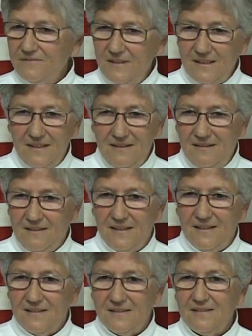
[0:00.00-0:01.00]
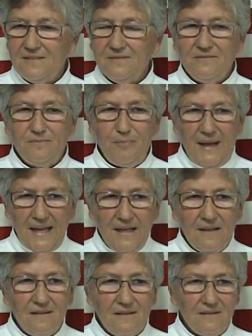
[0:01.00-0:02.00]
very thin, and
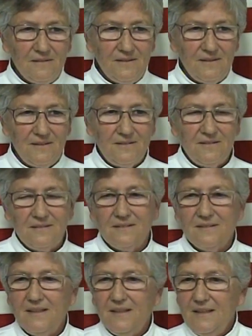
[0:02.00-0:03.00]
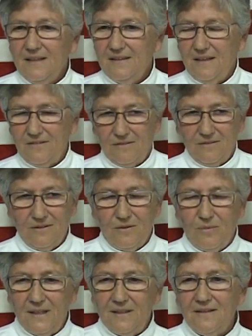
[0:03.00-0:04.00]
pale, you know, and doesn't
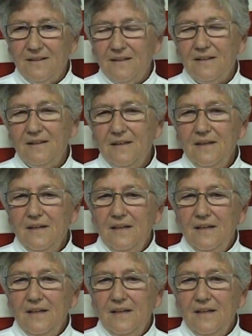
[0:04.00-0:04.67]
look well at all.